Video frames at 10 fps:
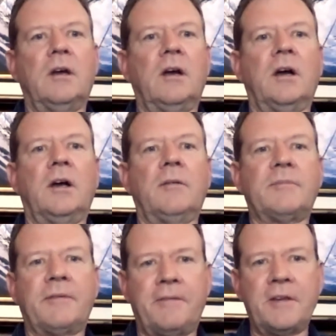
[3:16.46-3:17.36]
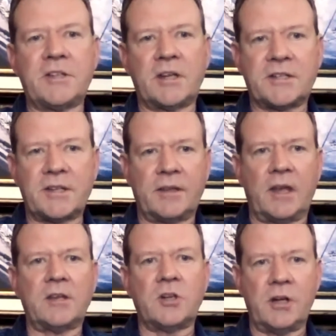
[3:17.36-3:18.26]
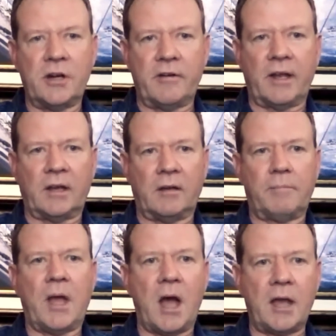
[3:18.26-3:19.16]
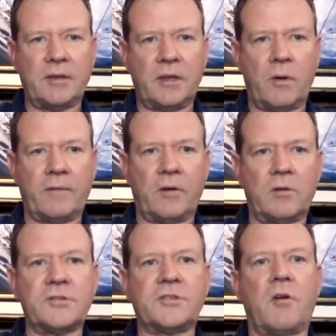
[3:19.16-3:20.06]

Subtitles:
the physics and the engineering behind the UFOs.